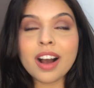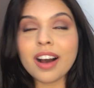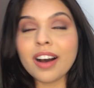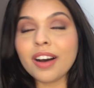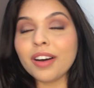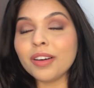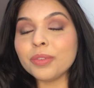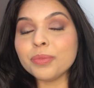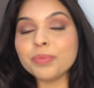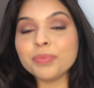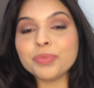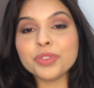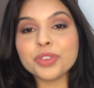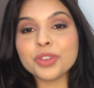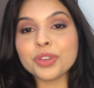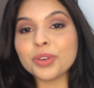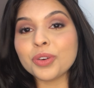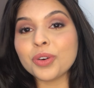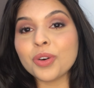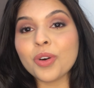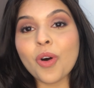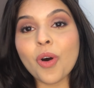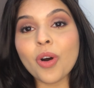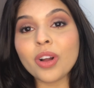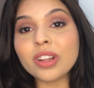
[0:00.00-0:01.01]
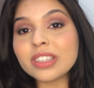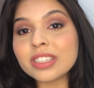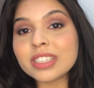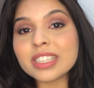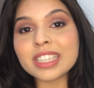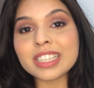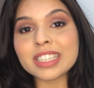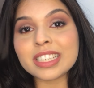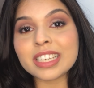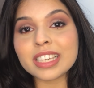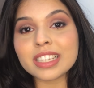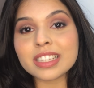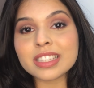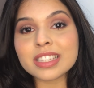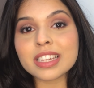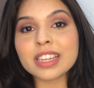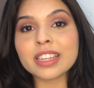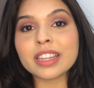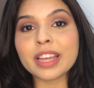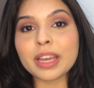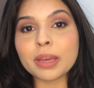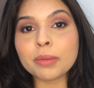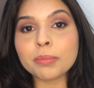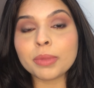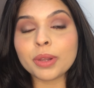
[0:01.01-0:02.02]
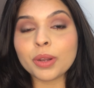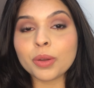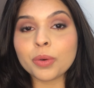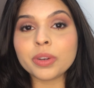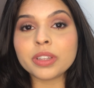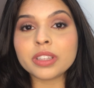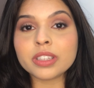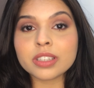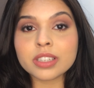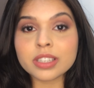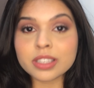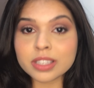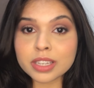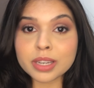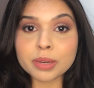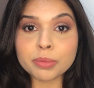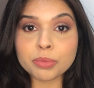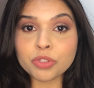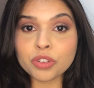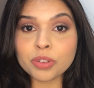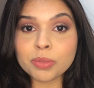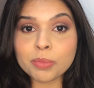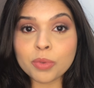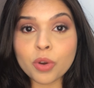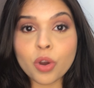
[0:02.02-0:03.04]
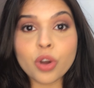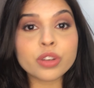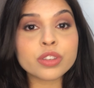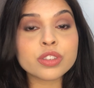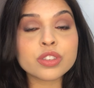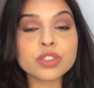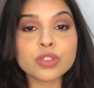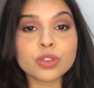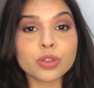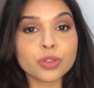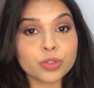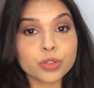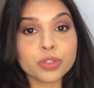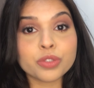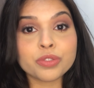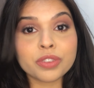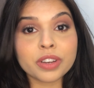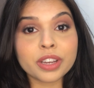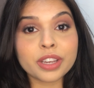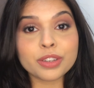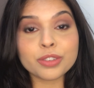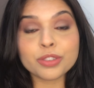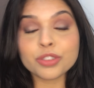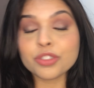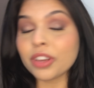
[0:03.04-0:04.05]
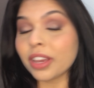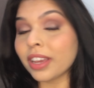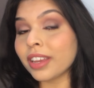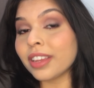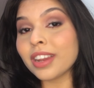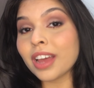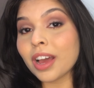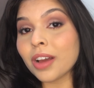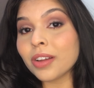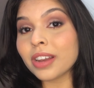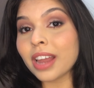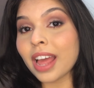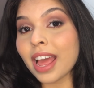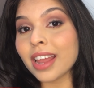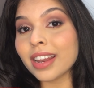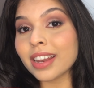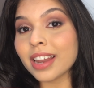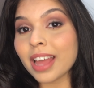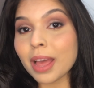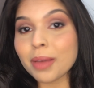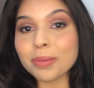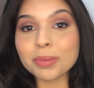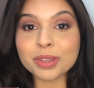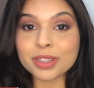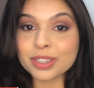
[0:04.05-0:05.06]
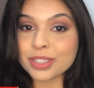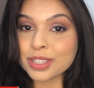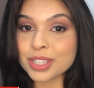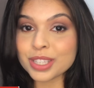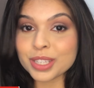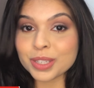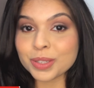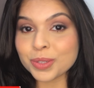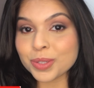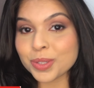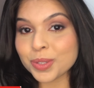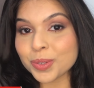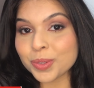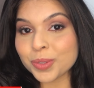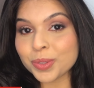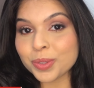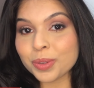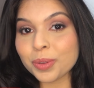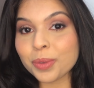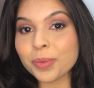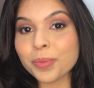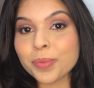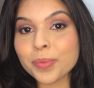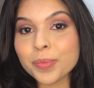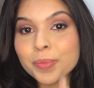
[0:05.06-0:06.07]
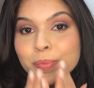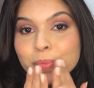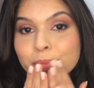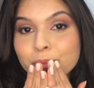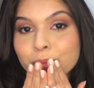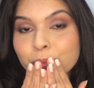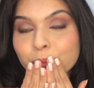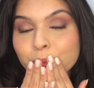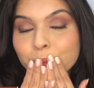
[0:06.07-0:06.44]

um, you know, all the details are there below in the description box, so don't forget to check it out, and I'm gonna see you soon.